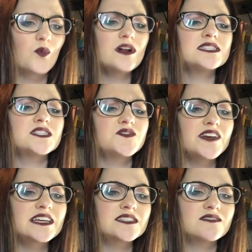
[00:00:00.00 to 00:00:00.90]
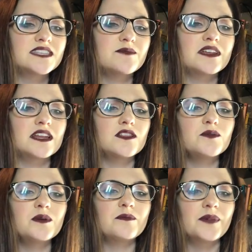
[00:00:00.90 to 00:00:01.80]
What sphinx of semen and
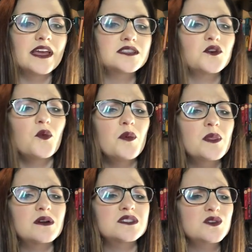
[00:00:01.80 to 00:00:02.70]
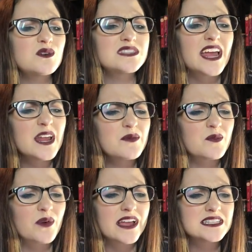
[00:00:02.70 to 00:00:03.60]
aluminum base opened their skulls and ate up their
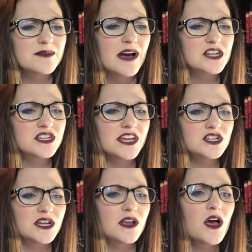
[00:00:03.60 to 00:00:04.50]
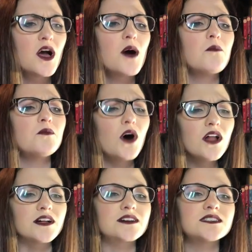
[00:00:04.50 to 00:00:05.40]
brains and imagination?
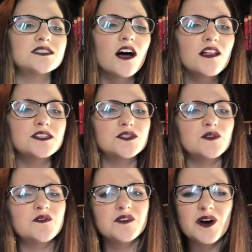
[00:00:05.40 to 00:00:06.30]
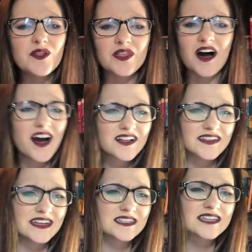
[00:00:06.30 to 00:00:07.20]
Moloch, solitude, filth,
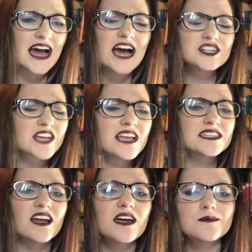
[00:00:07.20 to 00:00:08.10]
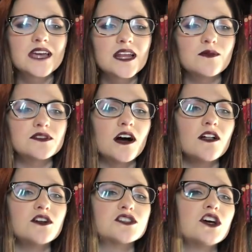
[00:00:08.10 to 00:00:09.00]
ugliness, ash cans and unobtainable
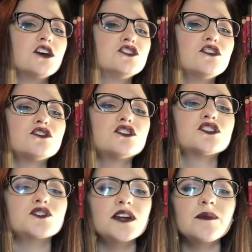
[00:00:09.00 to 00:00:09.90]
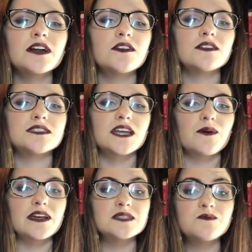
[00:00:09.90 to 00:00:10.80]
dollars, children screaming under the
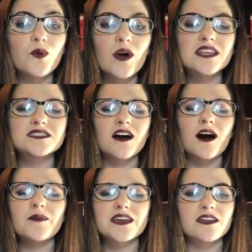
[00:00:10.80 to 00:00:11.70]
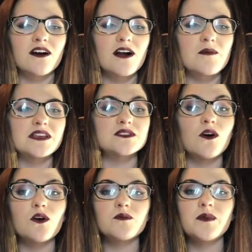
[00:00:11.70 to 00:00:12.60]
stairways, boys sobbing in armies,
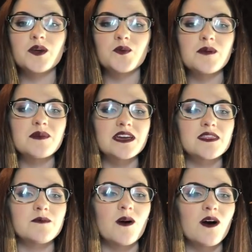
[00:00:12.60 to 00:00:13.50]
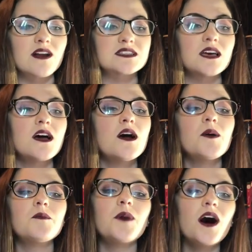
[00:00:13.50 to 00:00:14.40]
old men weeping in the parks.
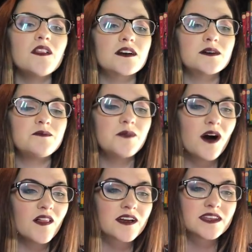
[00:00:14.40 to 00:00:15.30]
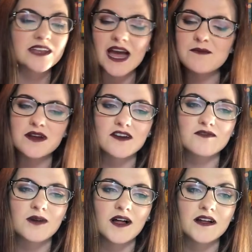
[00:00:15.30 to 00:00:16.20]
Moloch, Moloch, nightmare
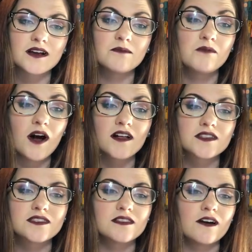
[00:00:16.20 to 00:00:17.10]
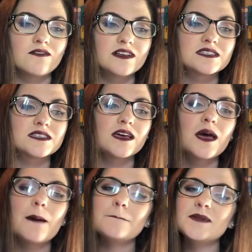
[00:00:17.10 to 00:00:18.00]
of Moloch, Moloch the loveless.
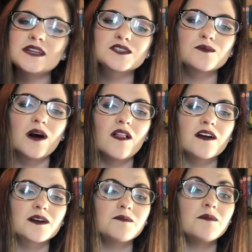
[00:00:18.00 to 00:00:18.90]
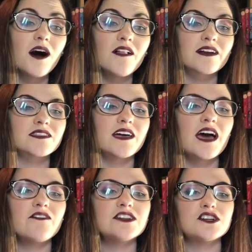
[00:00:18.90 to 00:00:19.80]
Mental Moloch, Moloch the
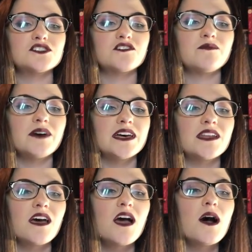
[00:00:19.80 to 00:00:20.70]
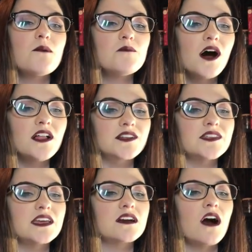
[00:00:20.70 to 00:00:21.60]
heavy judger of men. Moloch
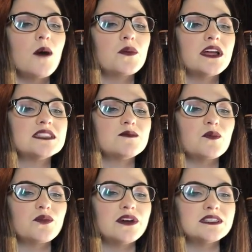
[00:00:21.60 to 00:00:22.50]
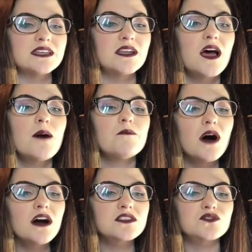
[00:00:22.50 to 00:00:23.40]
the incomprehensible prison.
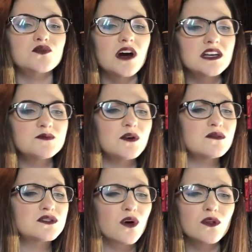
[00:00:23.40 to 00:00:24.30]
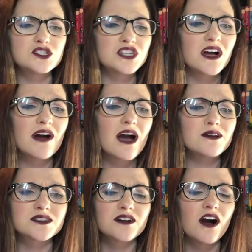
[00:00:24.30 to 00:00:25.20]
Moloch the cross-boned soulless
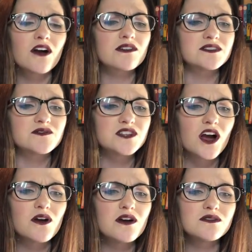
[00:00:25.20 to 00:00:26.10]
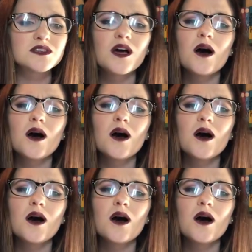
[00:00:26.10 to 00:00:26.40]
jailhouse and congress of sorrows.